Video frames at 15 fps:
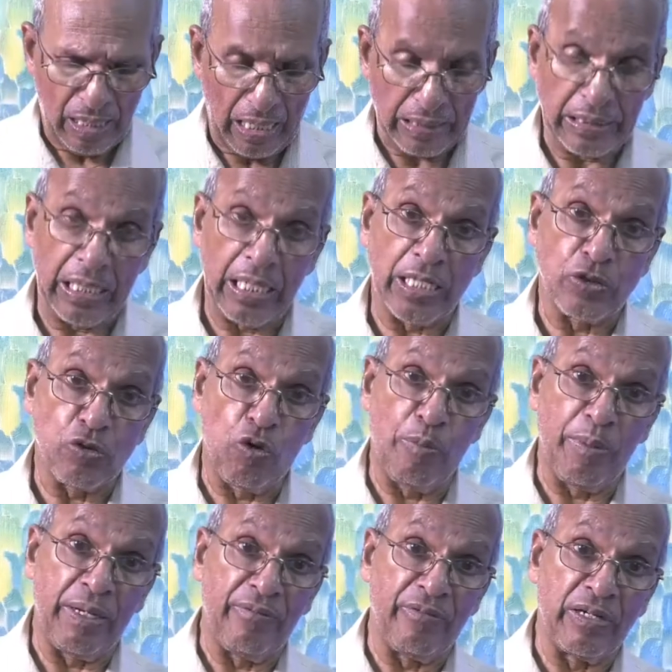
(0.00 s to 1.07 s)
And there are so
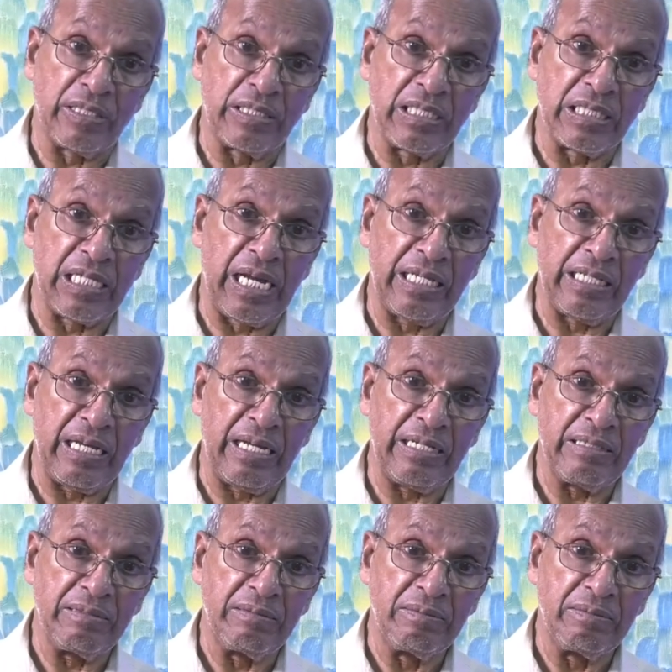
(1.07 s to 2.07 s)
many verses like that.